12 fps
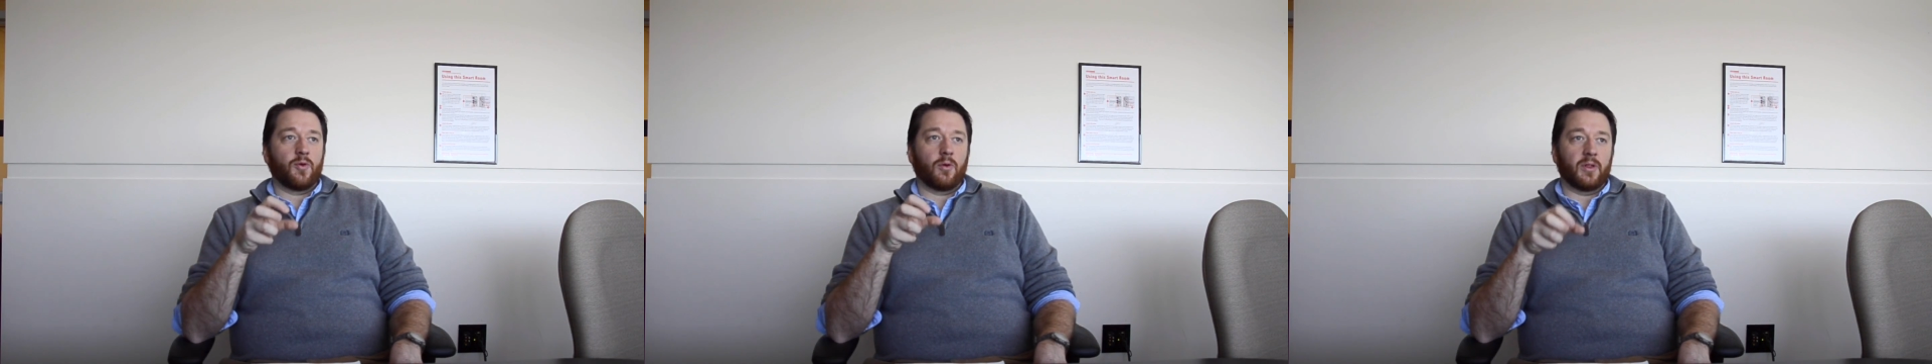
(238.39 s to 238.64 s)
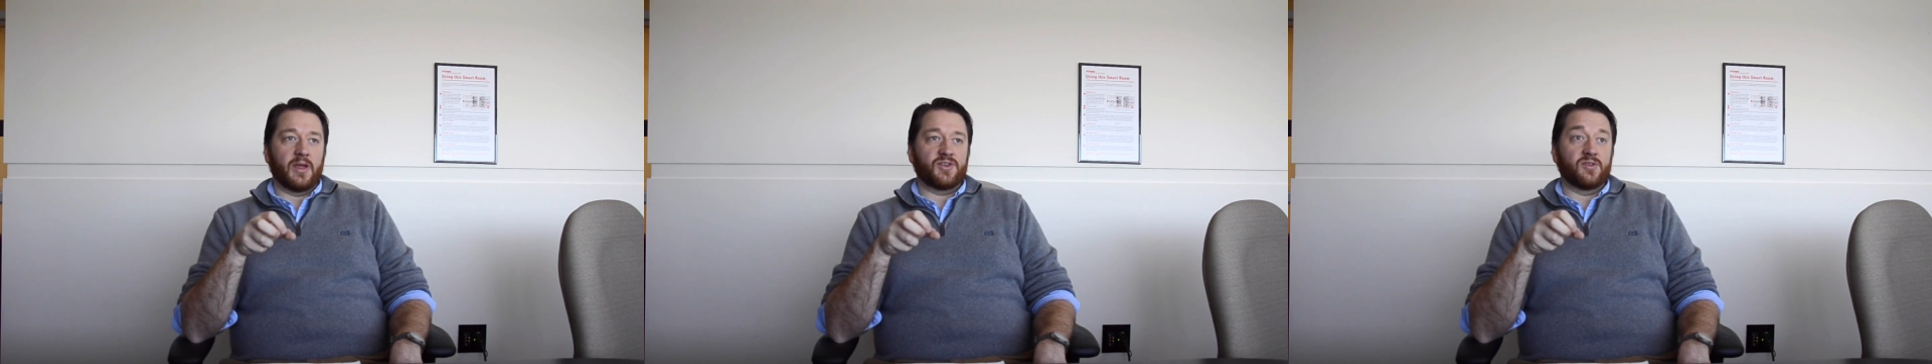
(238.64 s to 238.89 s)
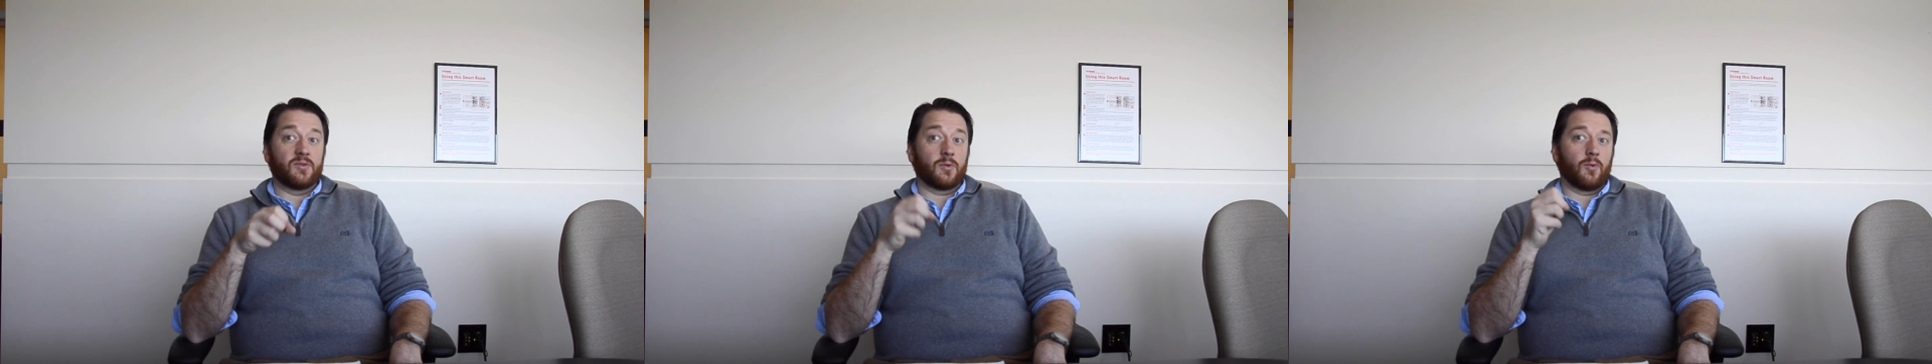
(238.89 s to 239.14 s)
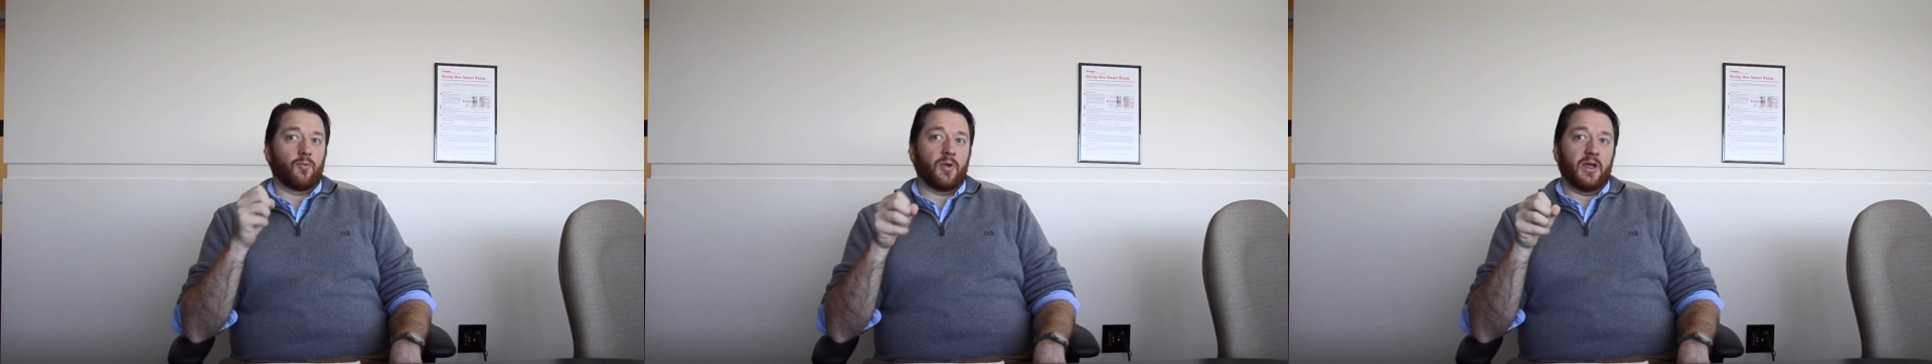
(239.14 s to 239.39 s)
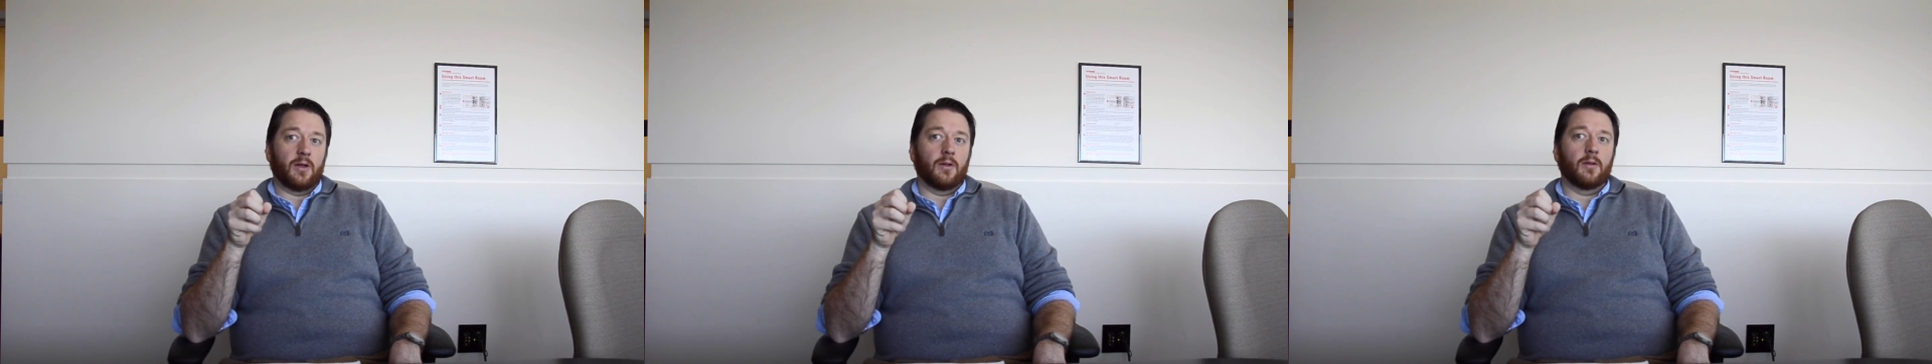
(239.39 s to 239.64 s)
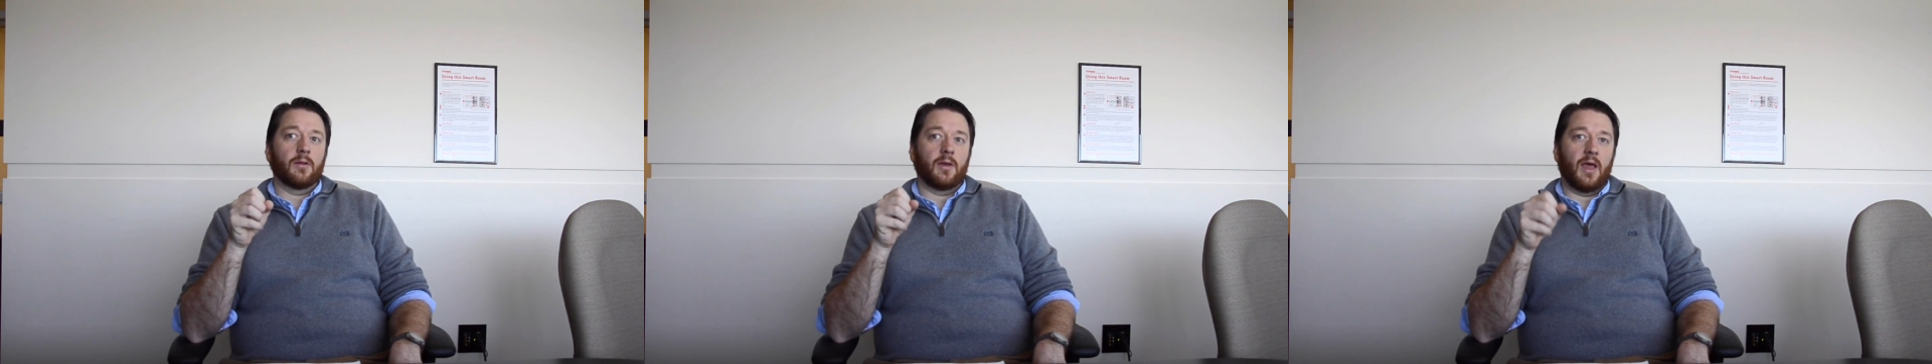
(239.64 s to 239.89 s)
correlations were
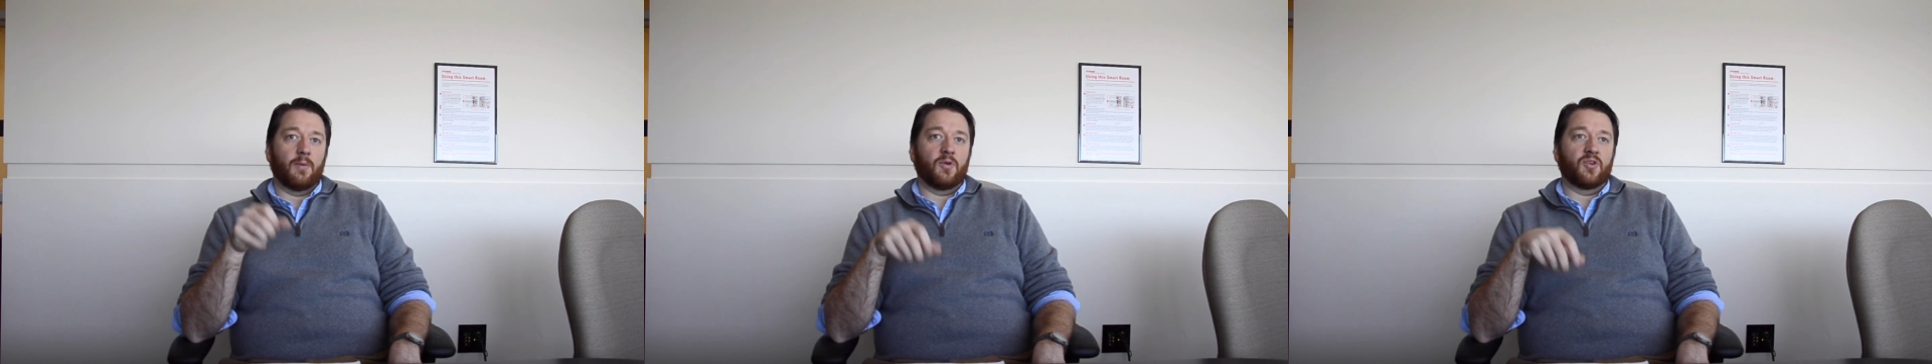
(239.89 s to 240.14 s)
real and